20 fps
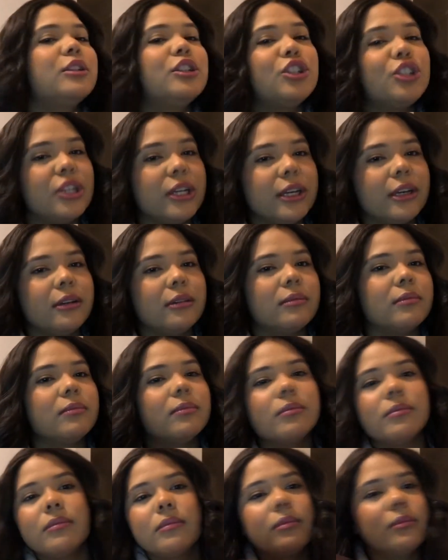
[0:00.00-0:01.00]
chicken.
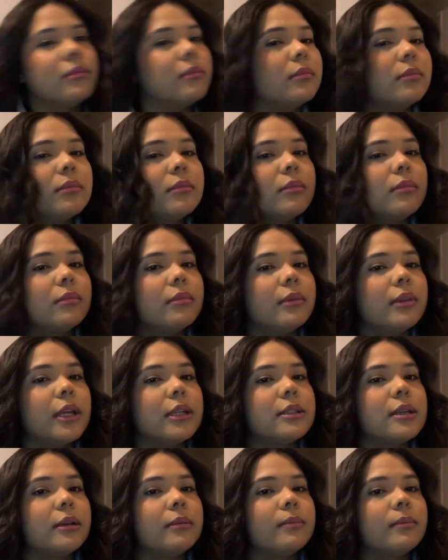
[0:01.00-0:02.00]

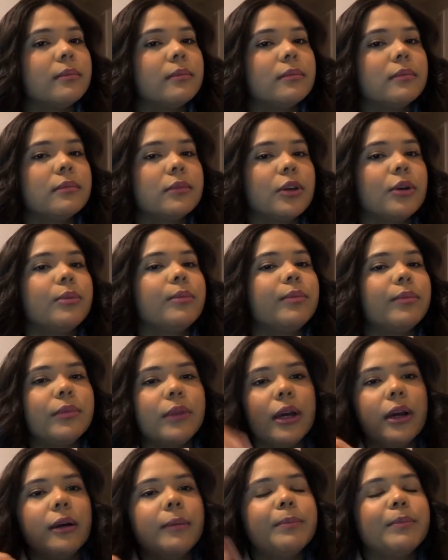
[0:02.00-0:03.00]
That's it. So
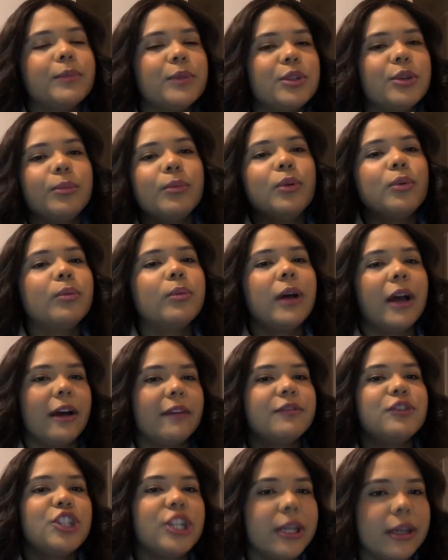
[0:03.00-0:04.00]
the tsubu
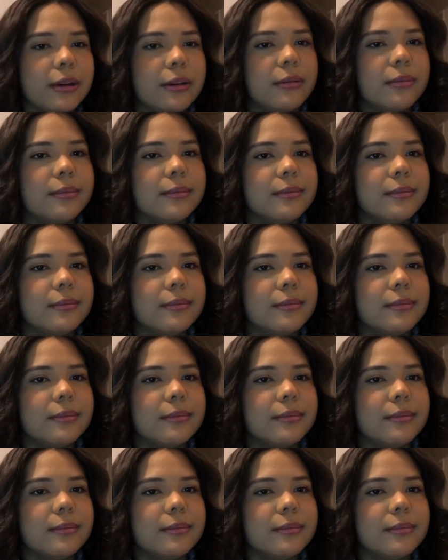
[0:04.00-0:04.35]
have chicken.